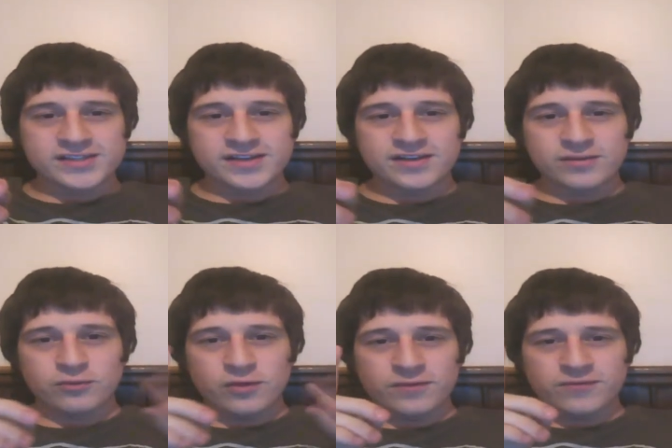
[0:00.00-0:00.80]
I did
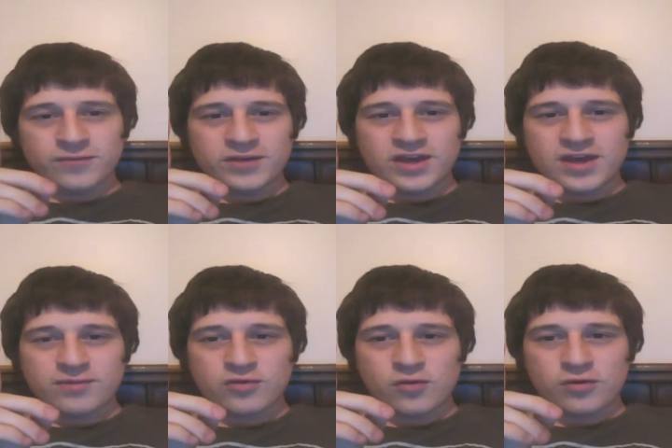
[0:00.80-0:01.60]
one from the
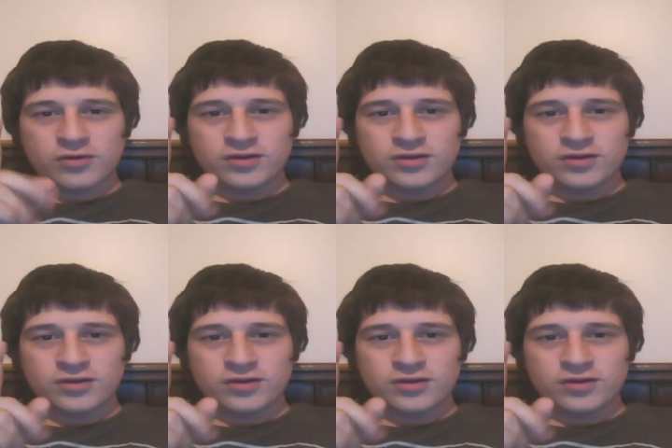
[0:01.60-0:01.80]
game corner,